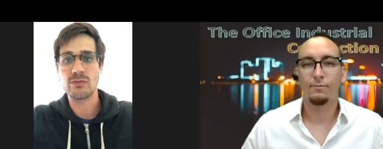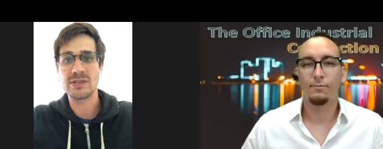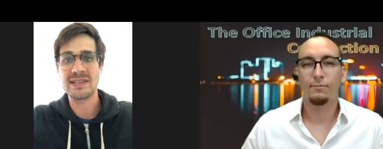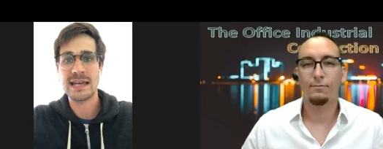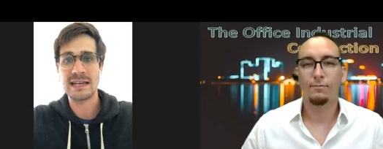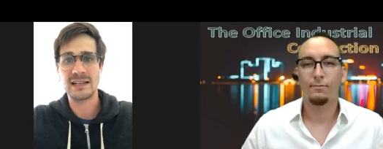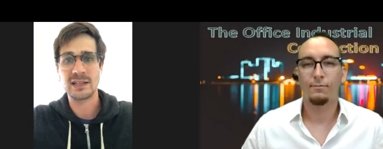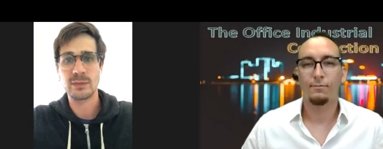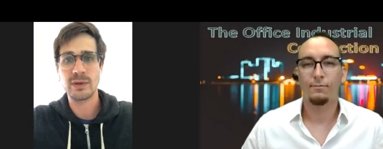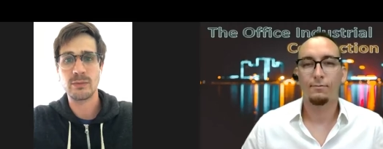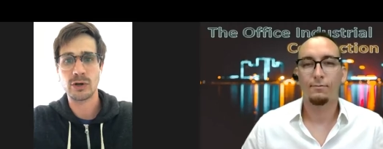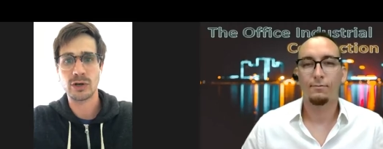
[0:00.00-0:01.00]
Speaker 1: retain a little
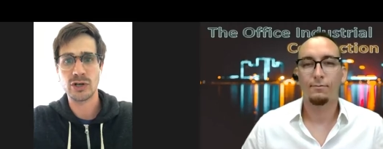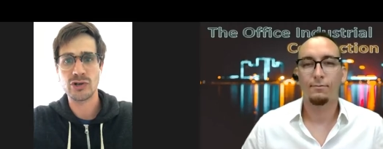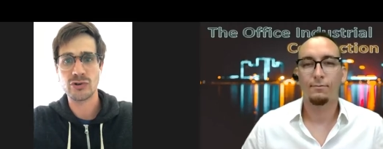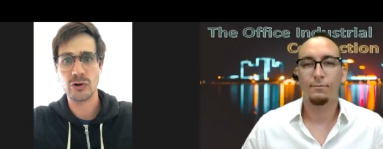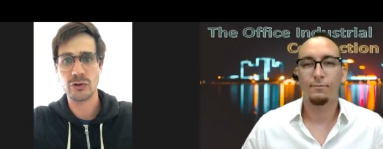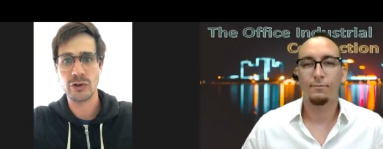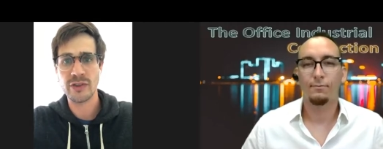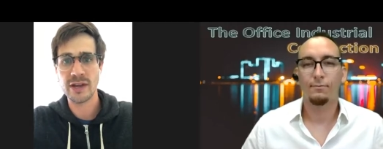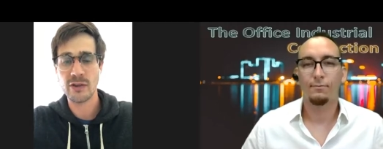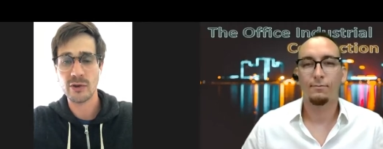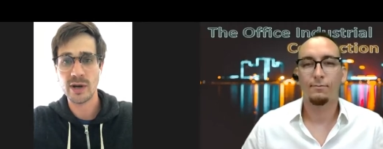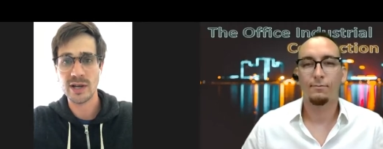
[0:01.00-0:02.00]
bit more control than they
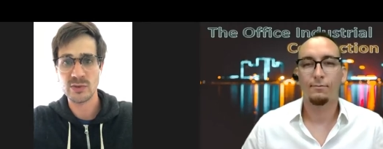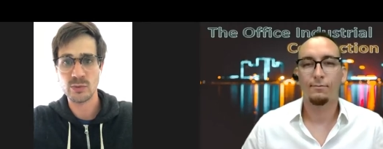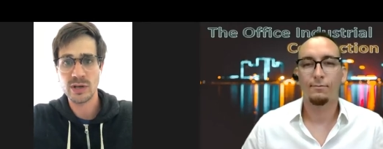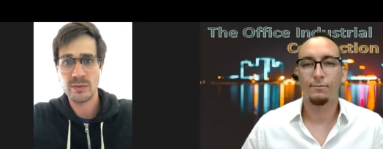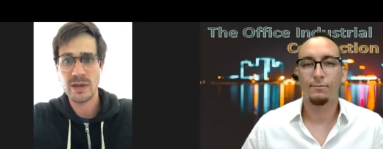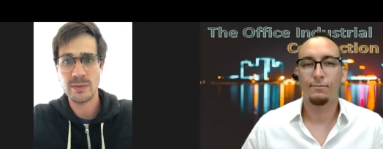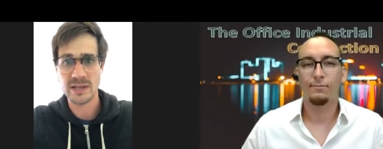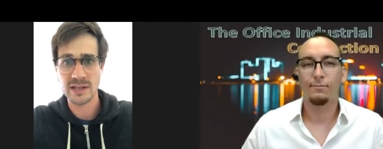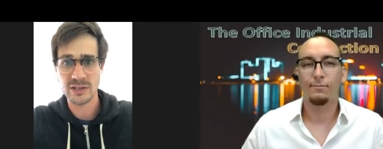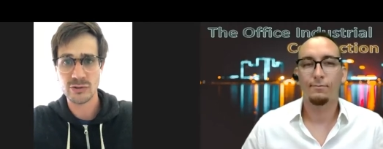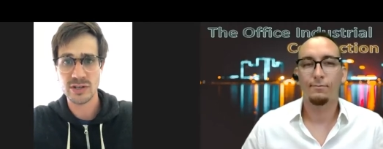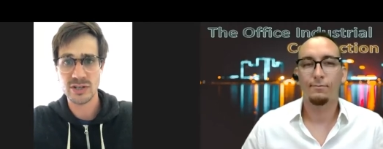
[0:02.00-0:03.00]
otherwise would maybe in a
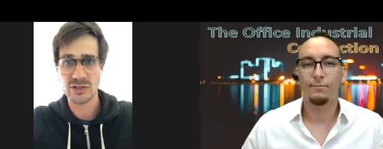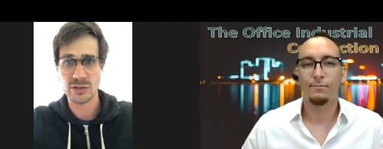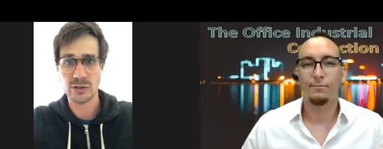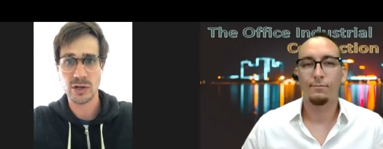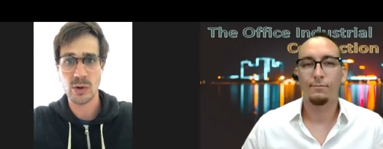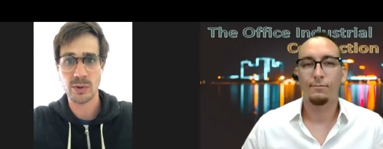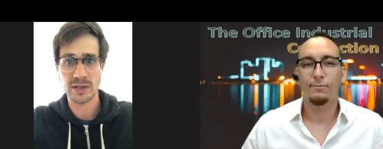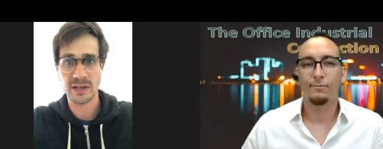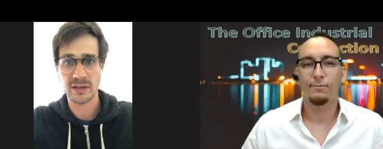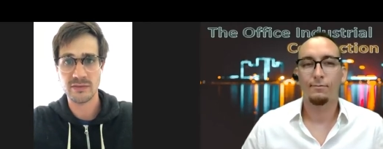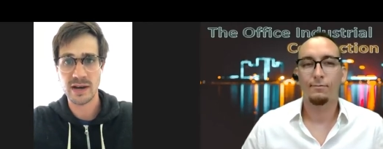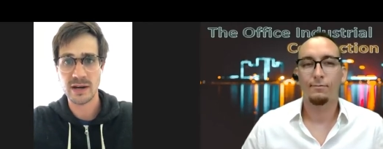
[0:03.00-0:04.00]
traditional
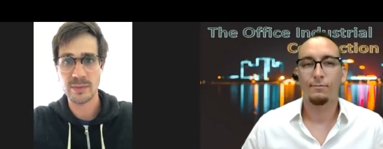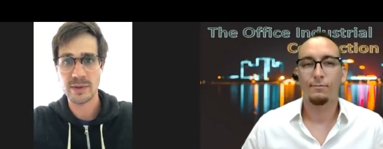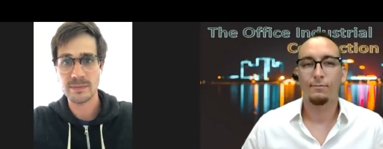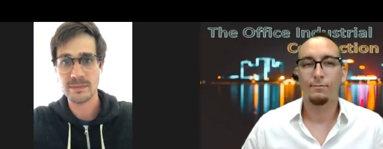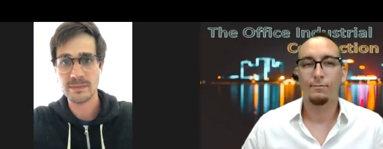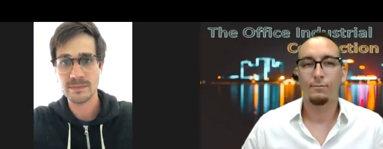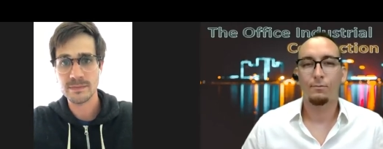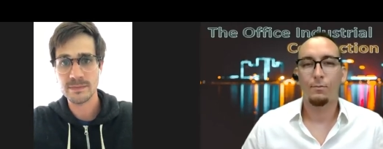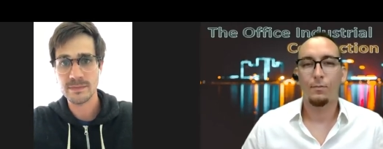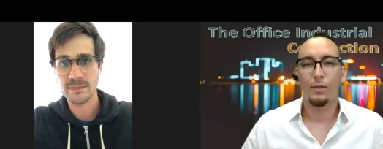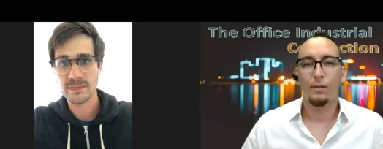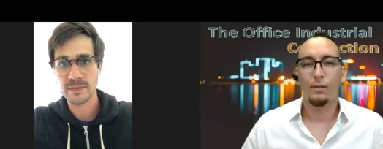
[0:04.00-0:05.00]
co-working environment
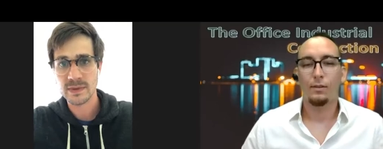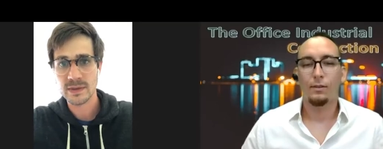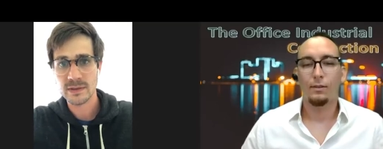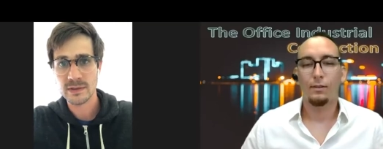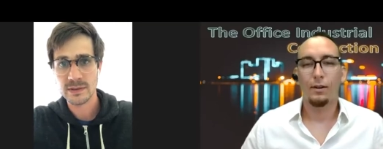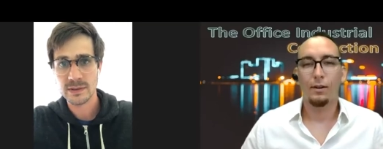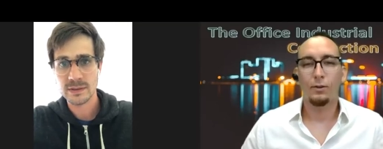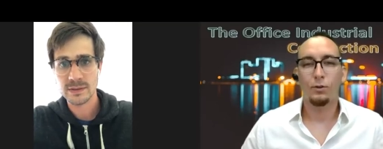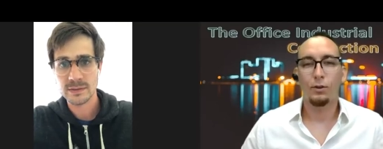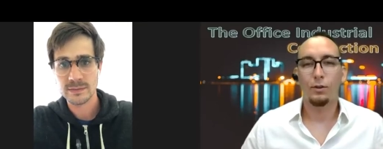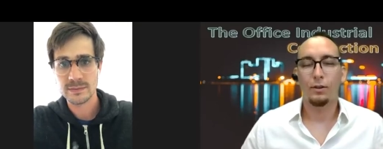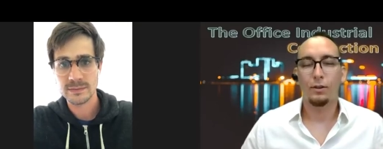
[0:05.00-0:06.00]

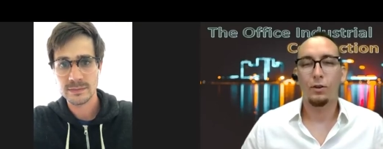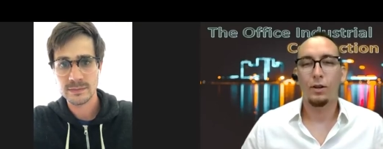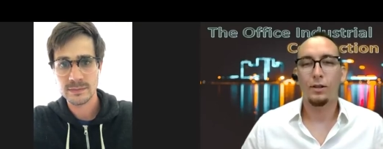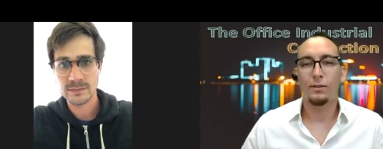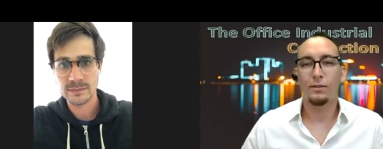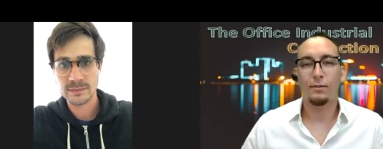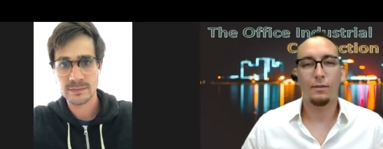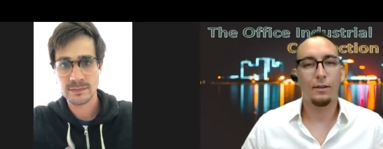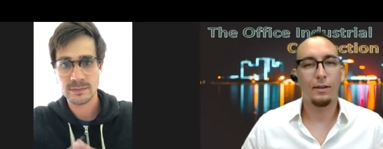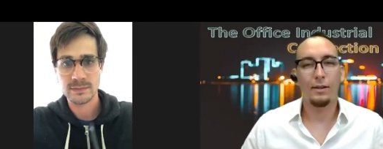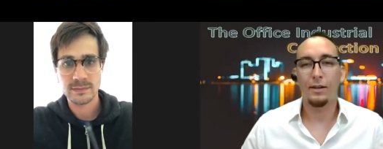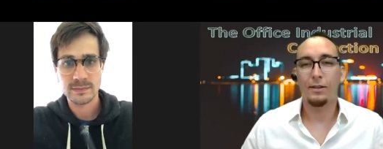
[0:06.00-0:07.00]
Speaker 2: gotcha you know that's
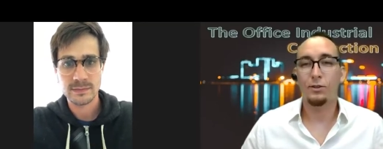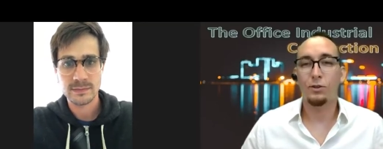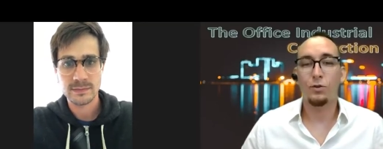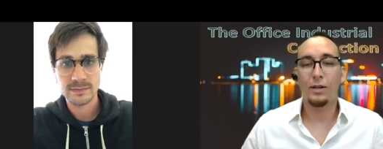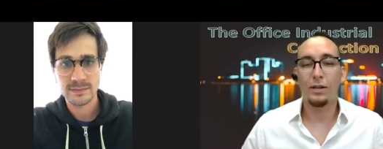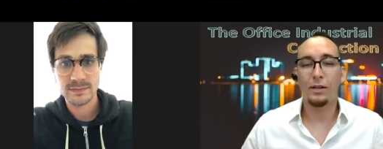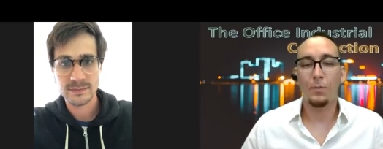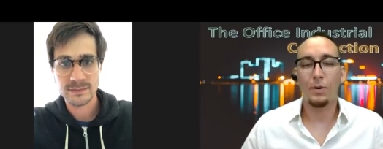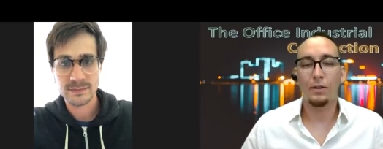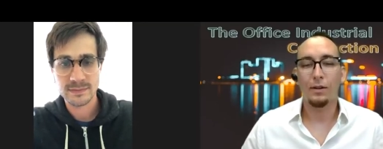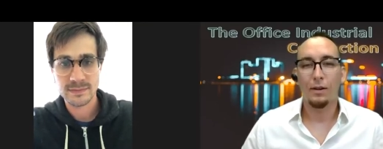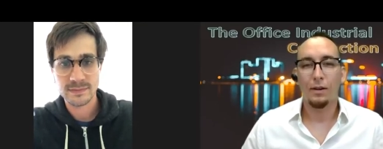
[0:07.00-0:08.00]
it's unique i
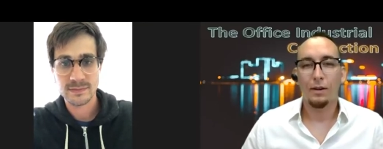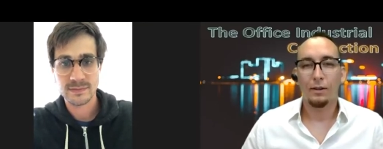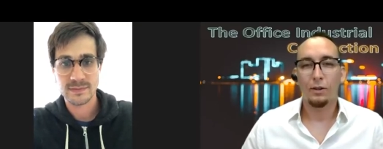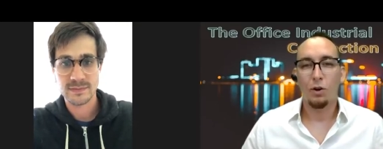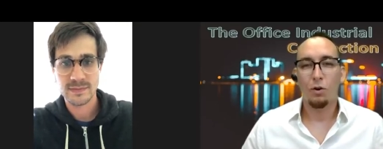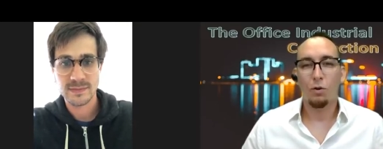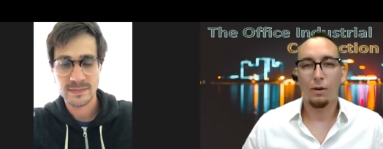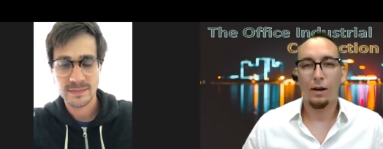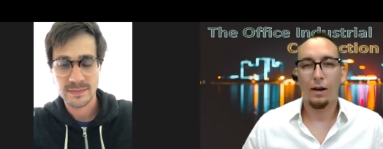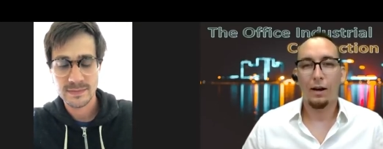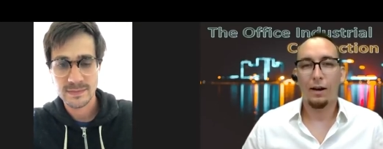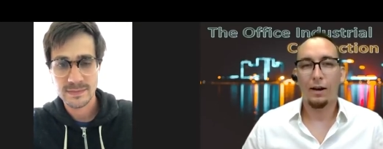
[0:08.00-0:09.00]
mean you know
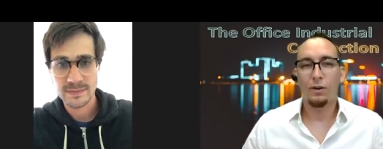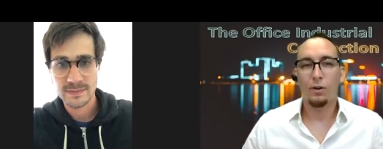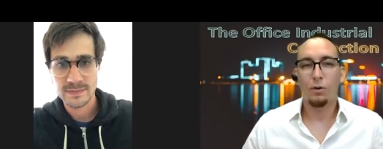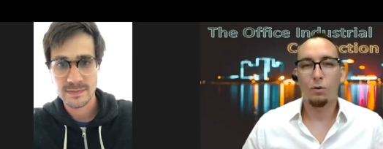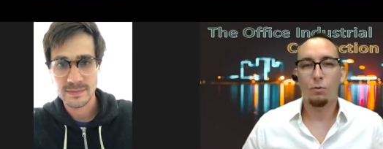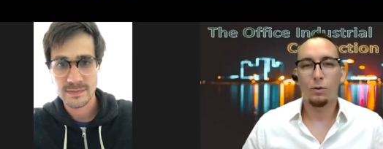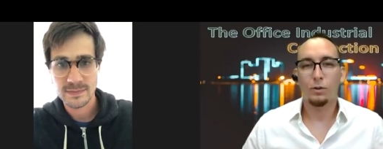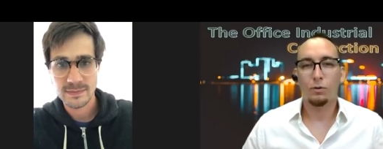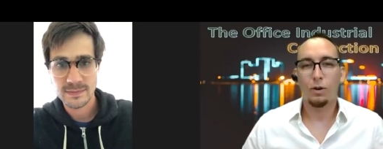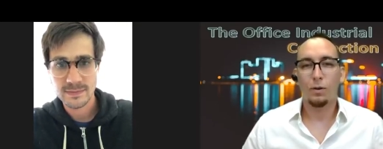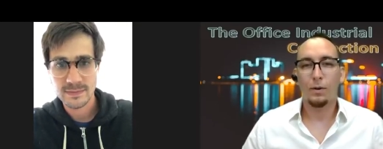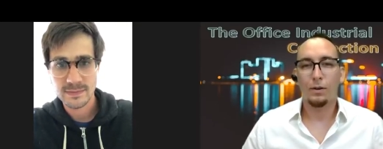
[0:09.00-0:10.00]
i, I know what's
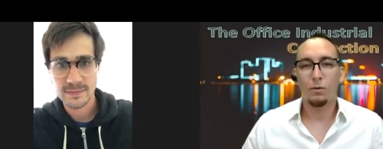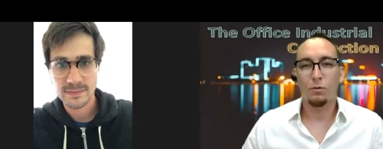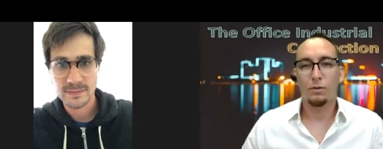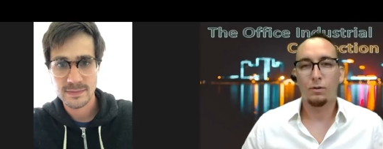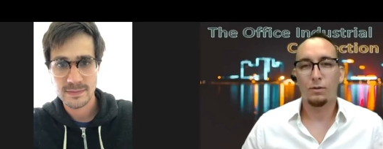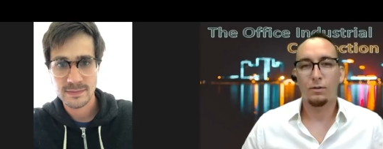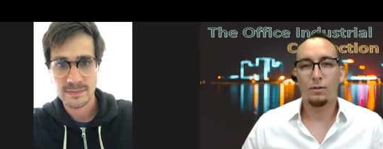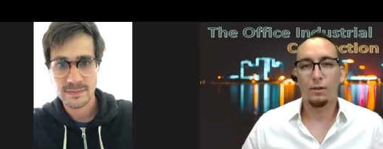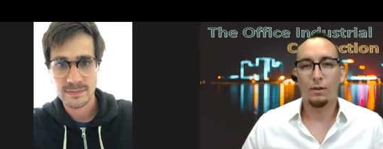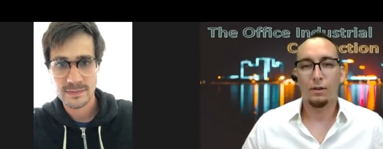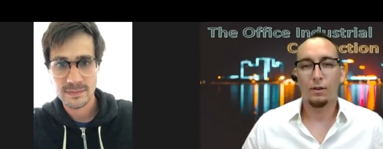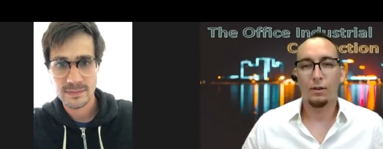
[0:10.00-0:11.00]
great about you is
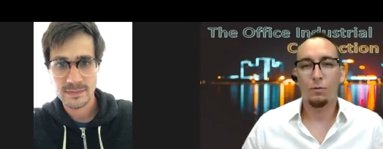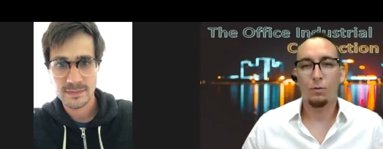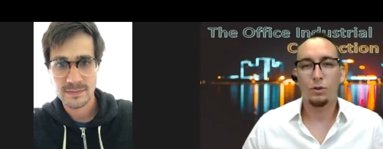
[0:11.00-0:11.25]
uh, and